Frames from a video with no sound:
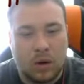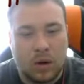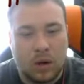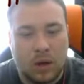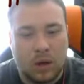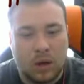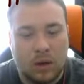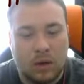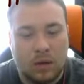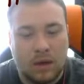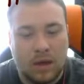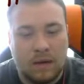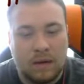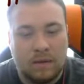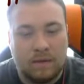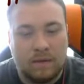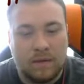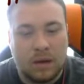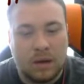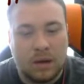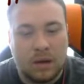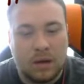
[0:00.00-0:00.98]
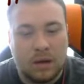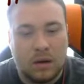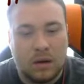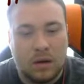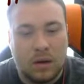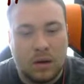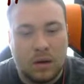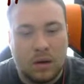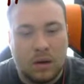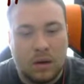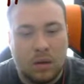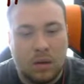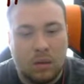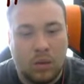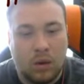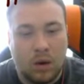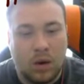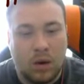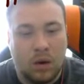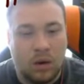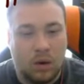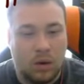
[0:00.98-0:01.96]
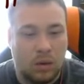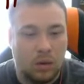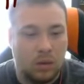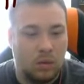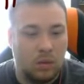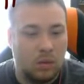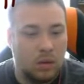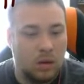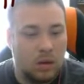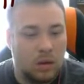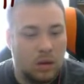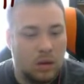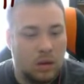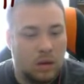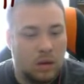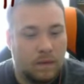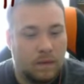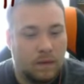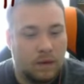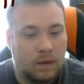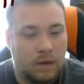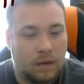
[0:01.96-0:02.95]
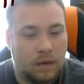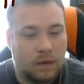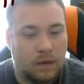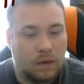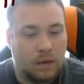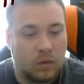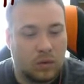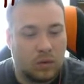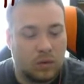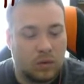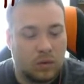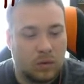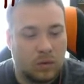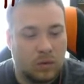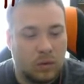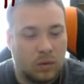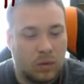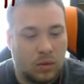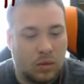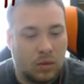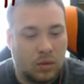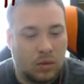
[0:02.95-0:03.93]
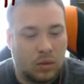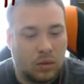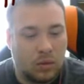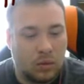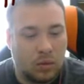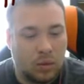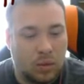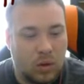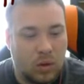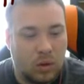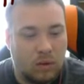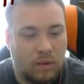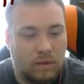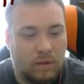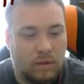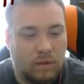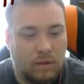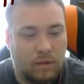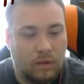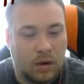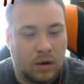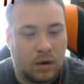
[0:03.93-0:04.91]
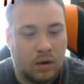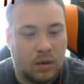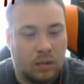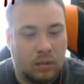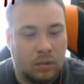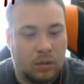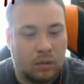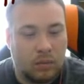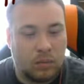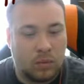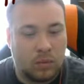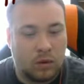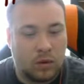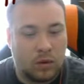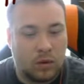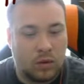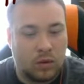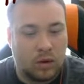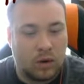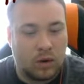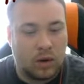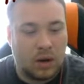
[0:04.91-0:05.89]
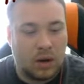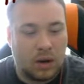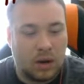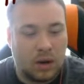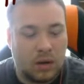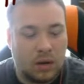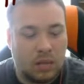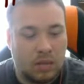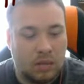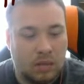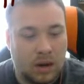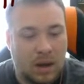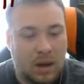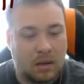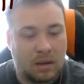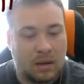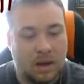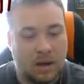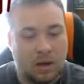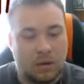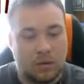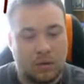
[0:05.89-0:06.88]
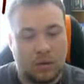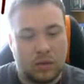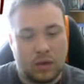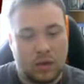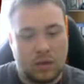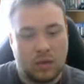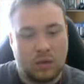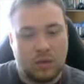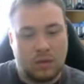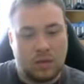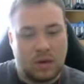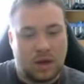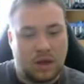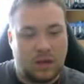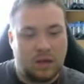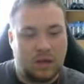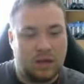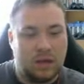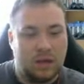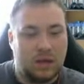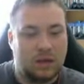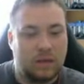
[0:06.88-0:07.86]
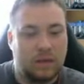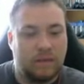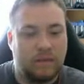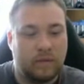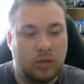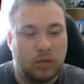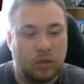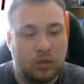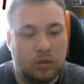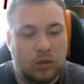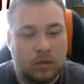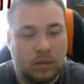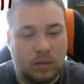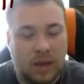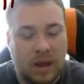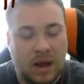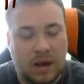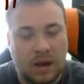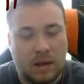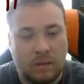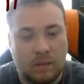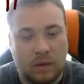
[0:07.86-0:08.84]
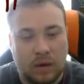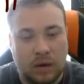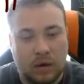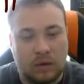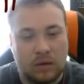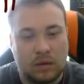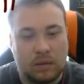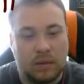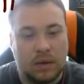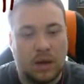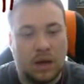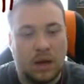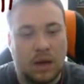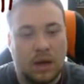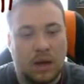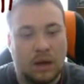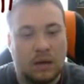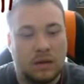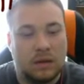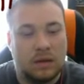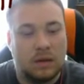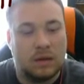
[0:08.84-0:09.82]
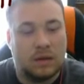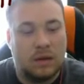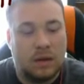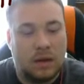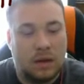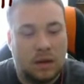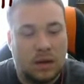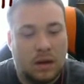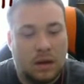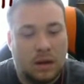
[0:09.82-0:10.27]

I'm working. Okay, fine. Whoa! This is our storeroom. Paul Wilfred was murdered in here. Mind out, though. I think some Voltorb got in with our supplies.